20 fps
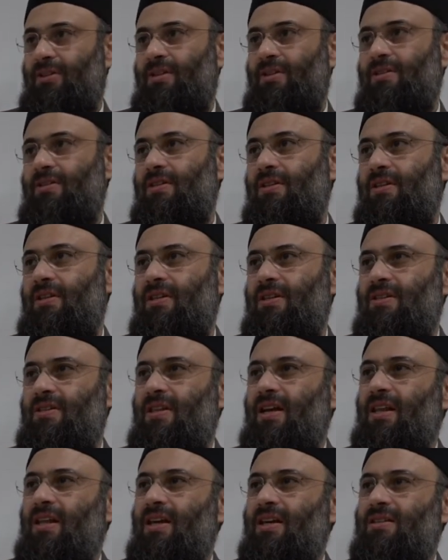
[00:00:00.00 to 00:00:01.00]
It is
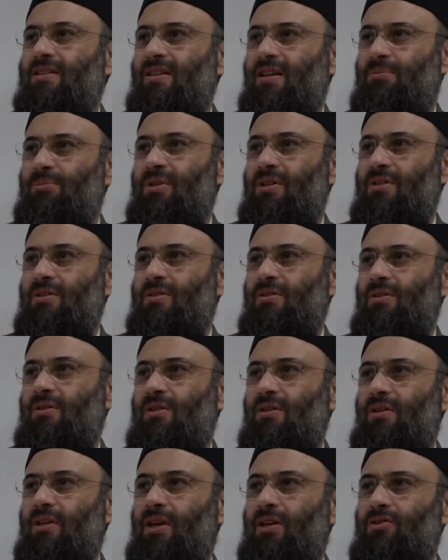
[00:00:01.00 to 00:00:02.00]
not acceptance
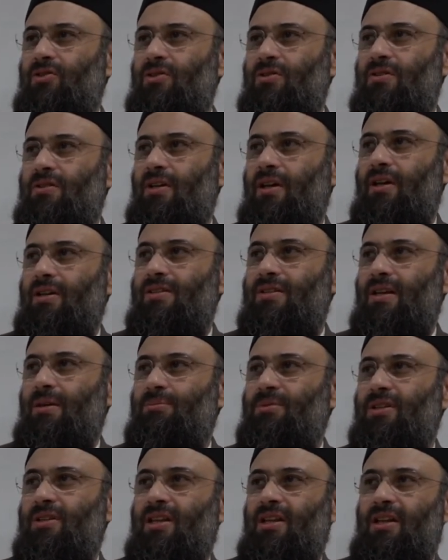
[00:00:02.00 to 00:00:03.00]
like just
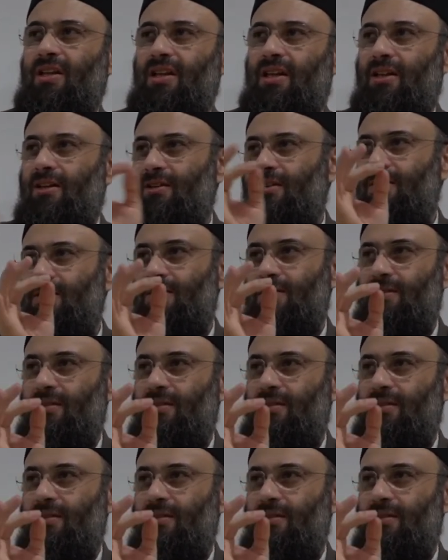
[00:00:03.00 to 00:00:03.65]
accept the letters.